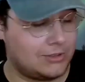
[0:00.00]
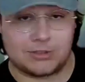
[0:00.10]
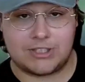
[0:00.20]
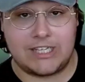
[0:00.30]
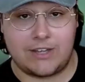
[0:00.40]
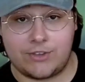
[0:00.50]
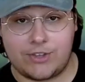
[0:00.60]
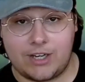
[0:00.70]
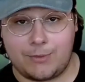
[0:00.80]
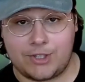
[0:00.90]
look, the other
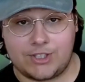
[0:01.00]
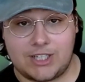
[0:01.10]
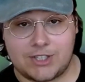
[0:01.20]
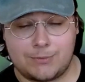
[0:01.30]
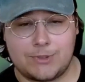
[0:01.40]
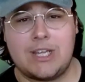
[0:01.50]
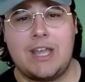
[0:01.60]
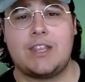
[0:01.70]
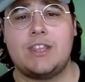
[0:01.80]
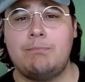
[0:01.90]
thing I wanted to touch on was
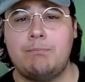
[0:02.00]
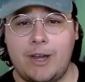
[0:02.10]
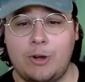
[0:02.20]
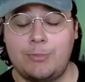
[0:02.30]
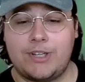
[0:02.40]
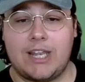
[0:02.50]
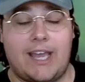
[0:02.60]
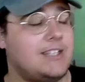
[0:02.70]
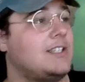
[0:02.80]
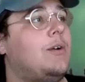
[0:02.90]
the Melbourne
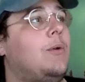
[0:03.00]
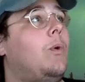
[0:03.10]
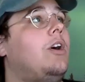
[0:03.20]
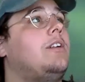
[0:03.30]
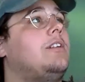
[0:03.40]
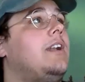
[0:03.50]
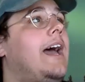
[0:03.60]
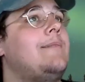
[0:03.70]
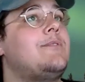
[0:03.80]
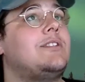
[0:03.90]
lads. What
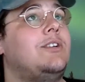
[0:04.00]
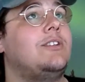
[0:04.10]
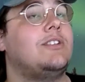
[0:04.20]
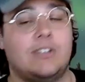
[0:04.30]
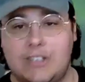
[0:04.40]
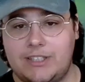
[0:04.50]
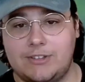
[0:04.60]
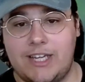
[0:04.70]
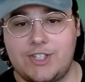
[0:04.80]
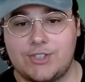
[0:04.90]
absolute
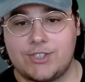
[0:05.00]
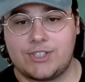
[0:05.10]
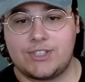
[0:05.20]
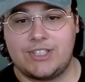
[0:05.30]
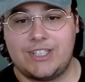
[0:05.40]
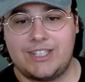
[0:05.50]
little legends.